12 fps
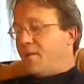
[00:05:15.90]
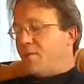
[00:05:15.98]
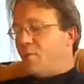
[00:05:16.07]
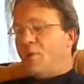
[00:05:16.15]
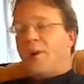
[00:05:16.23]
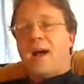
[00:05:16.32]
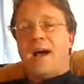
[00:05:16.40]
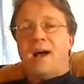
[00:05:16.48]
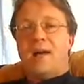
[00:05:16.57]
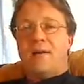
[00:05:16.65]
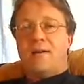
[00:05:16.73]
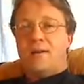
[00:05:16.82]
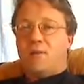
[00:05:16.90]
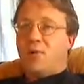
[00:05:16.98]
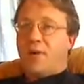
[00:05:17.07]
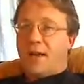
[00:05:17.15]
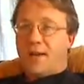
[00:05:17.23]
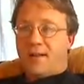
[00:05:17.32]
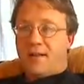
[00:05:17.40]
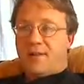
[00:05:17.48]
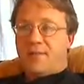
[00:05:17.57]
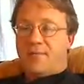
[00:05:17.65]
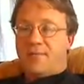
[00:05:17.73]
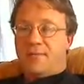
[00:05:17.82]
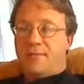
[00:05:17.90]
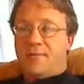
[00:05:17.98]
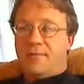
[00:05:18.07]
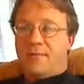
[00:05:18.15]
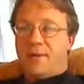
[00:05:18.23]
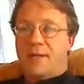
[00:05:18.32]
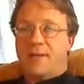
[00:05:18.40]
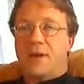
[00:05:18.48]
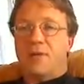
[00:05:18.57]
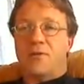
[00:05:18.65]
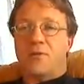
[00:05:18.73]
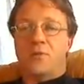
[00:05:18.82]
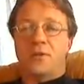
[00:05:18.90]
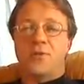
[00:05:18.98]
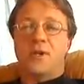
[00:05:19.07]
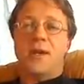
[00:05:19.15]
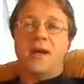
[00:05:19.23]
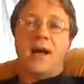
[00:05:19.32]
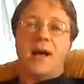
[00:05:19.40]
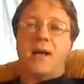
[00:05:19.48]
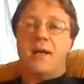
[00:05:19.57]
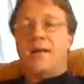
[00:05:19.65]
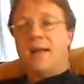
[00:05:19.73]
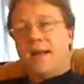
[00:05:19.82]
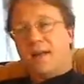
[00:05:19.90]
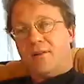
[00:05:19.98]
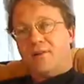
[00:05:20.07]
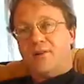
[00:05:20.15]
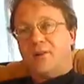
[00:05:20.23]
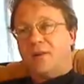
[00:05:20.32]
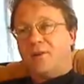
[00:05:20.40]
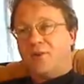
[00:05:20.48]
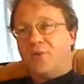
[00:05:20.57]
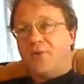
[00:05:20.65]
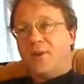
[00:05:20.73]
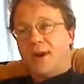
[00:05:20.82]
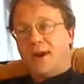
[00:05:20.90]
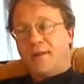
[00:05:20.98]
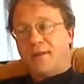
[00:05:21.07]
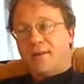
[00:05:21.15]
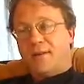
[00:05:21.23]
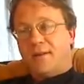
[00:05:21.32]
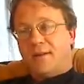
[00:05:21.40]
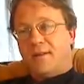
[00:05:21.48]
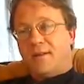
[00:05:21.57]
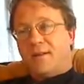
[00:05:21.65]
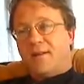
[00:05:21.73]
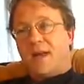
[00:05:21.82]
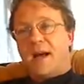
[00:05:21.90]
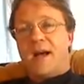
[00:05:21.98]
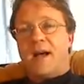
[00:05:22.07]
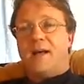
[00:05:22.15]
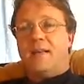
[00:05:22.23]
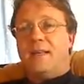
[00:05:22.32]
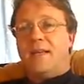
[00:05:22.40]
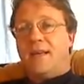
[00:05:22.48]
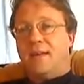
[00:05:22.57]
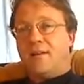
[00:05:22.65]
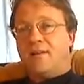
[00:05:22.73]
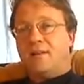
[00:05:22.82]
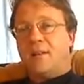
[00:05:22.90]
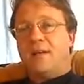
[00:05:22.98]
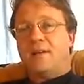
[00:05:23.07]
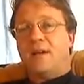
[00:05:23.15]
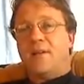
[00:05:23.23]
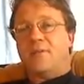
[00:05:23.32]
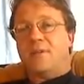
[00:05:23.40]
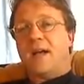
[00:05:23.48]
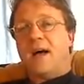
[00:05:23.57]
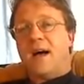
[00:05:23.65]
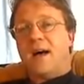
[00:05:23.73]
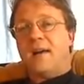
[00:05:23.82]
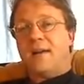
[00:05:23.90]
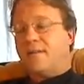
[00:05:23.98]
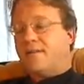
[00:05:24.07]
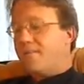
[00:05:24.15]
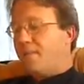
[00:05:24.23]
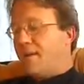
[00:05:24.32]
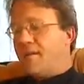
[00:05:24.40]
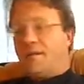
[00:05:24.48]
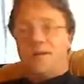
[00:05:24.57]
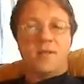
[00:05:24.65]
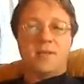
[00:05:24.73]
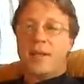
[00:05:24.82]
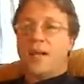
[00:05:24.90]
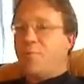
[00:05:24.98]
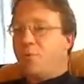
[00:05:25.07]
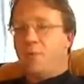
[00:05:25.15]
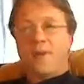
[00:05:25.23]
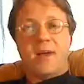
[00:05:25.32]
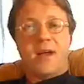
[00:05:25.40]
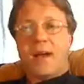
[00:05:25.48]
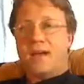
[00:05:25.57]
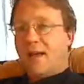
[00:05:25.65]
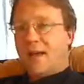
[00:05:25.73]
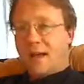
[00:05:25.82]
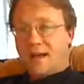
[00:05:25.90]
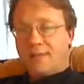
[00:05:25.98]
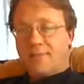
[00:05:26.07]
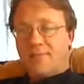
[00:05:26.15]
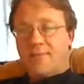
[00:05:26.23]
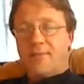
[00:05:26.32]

The word a and the word el as an article. When you say a, el, and you're saying to the a and the el slide together as al. This doesn't happen with a la,